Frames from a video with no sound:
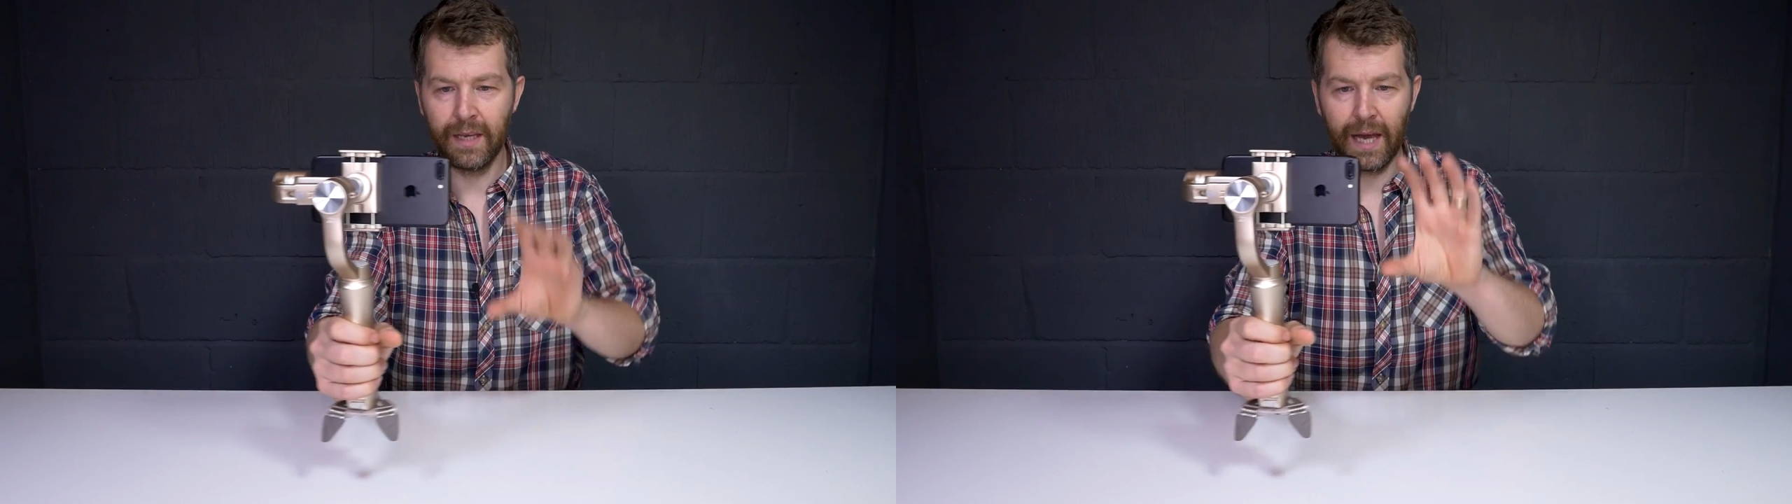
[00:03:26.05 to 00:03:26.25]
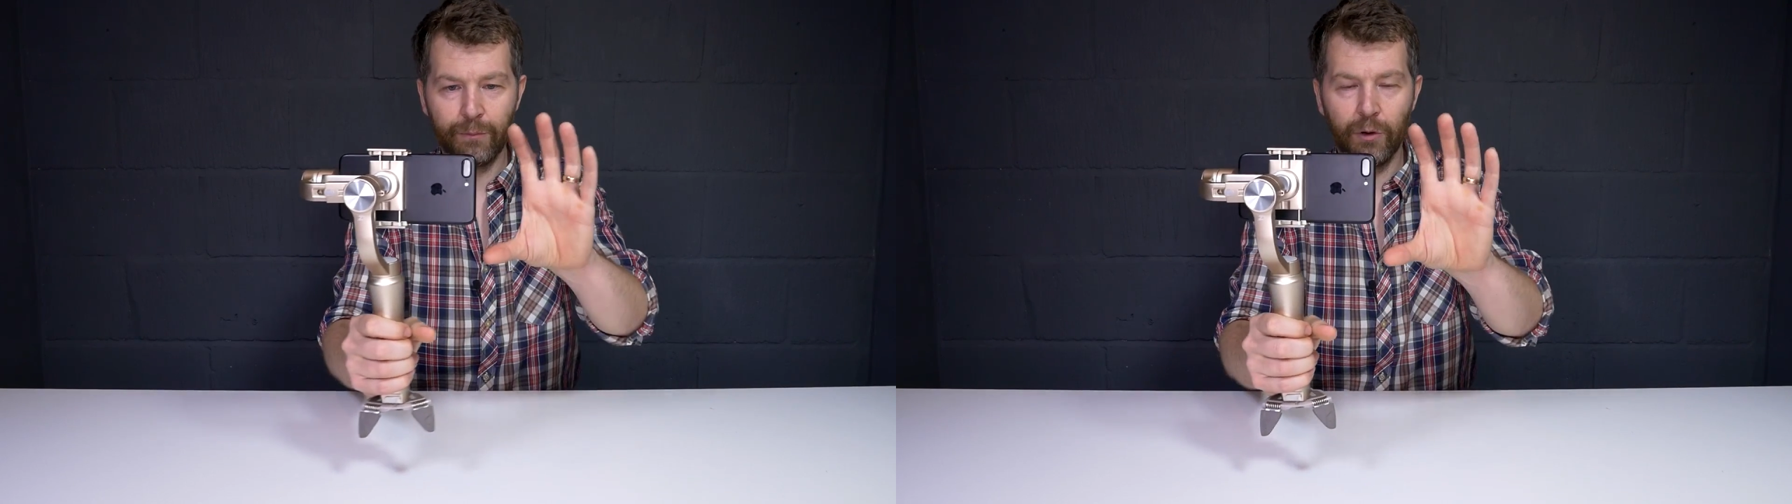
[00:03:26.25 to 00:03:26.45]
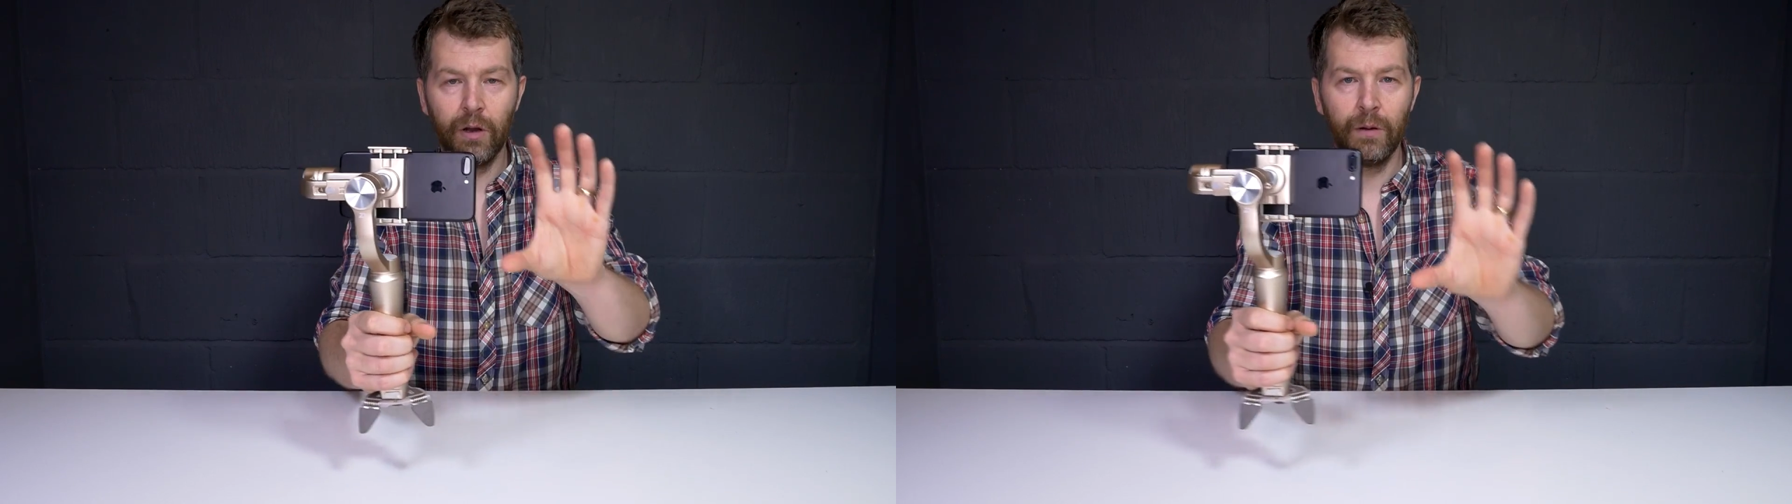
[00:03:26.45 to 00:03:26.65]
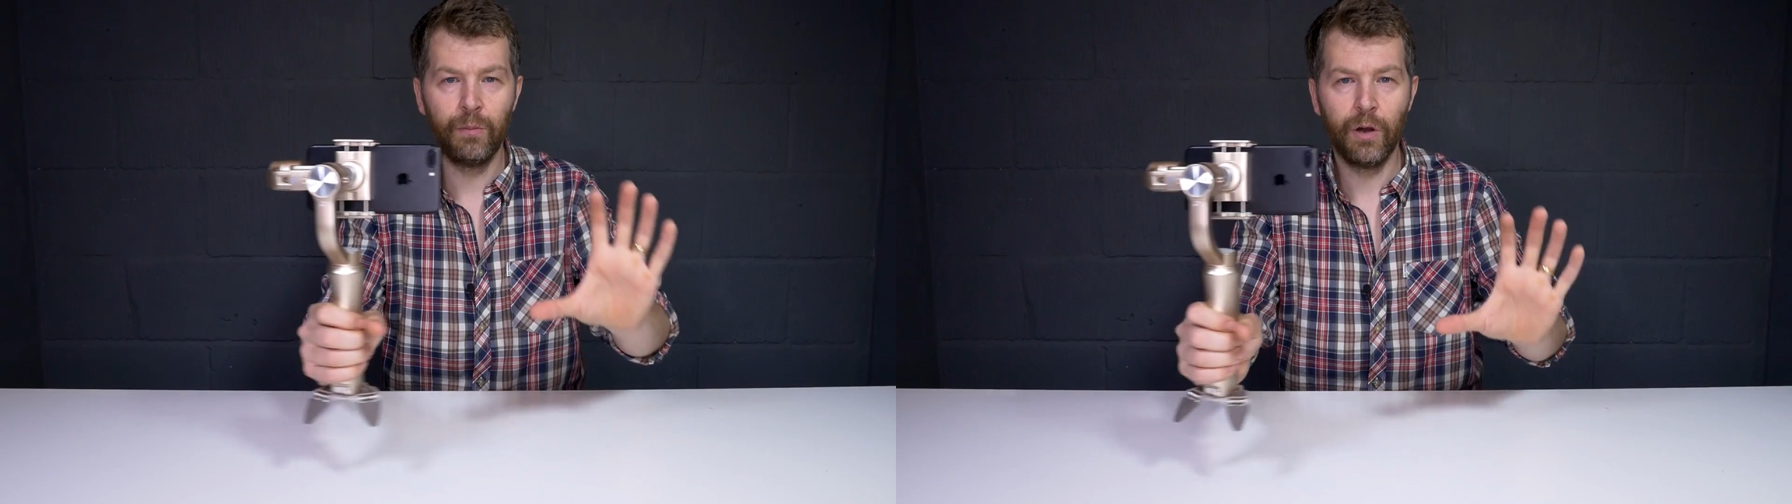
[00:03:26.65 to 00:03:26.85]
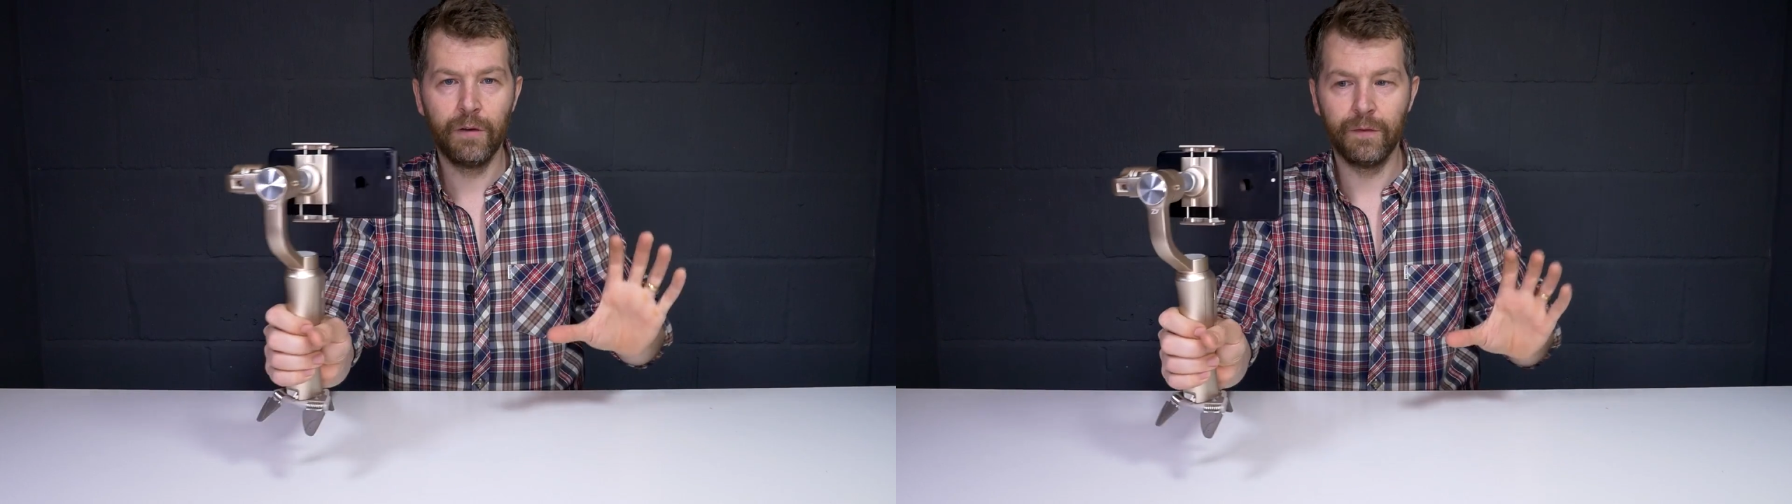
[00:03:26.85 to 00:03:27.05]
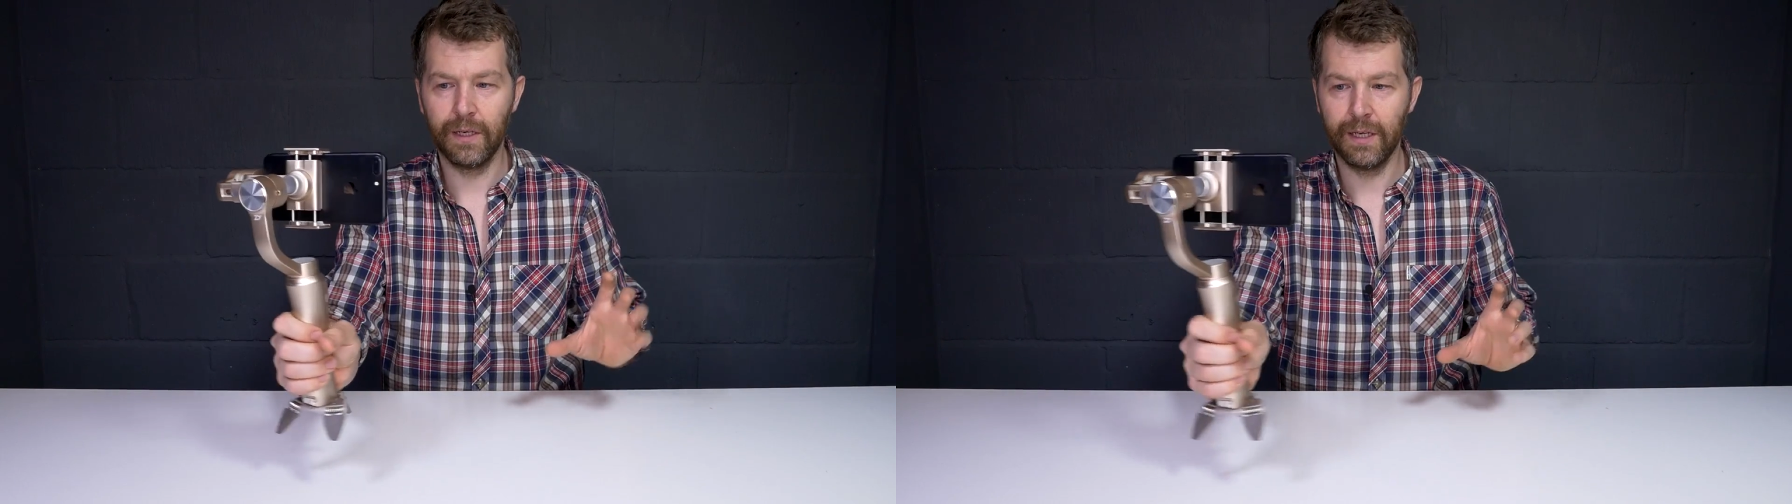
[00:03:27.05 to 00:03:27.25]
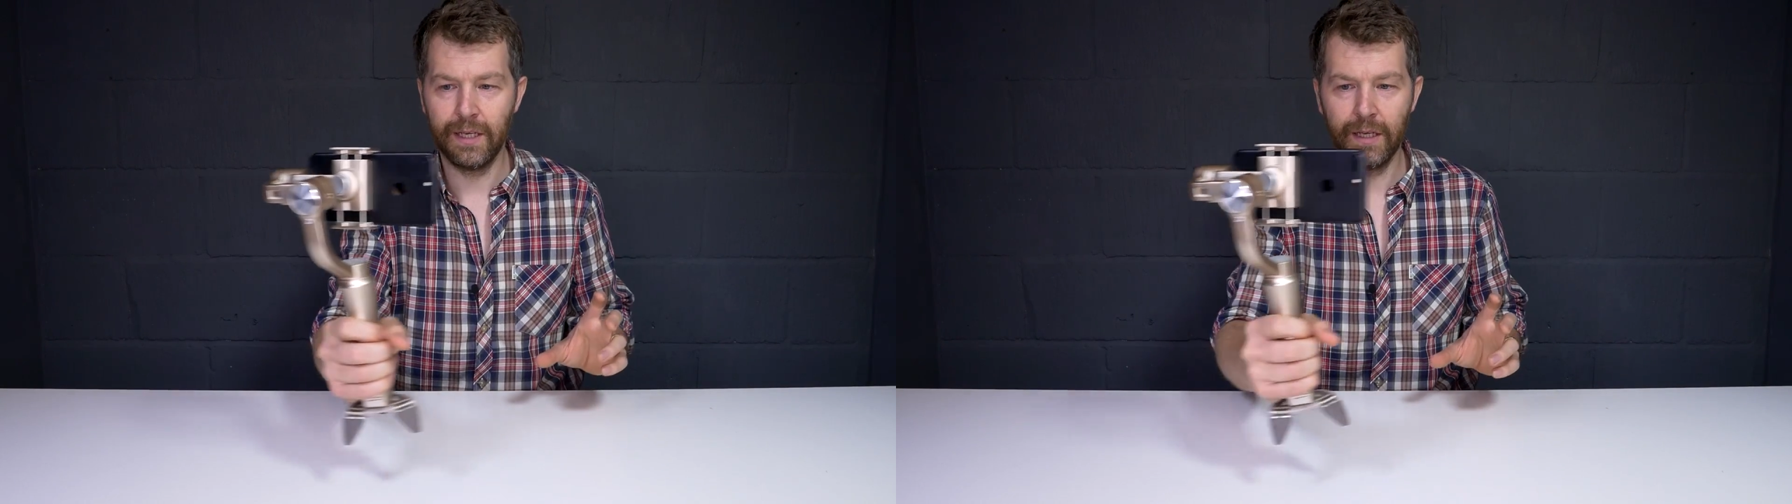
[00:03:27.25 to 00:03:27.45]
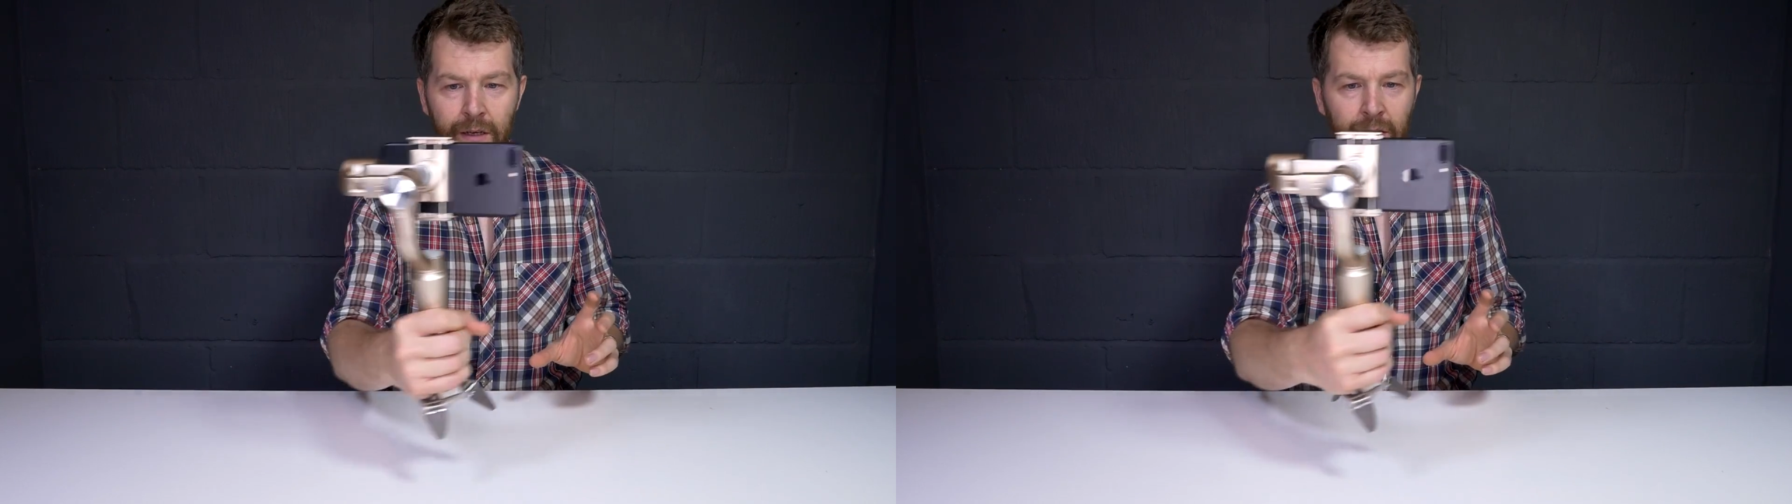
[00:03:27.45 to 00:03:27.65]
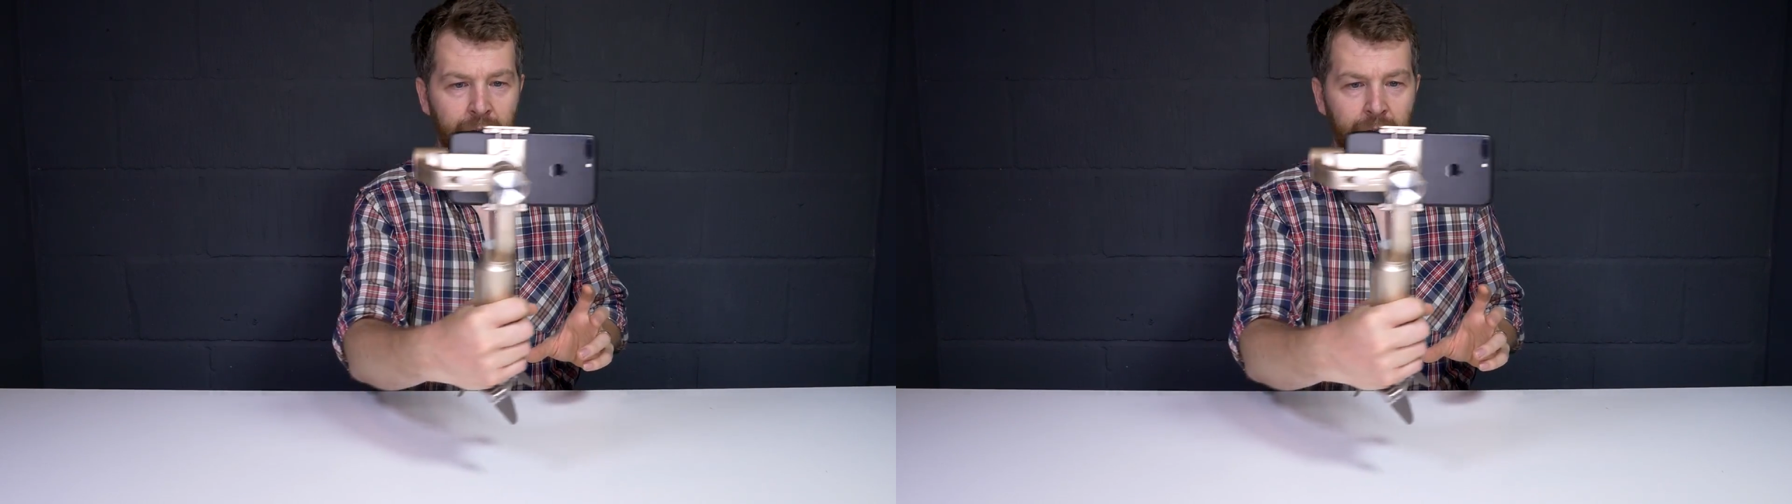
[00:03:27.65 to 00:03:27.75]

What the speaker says: camera perfectly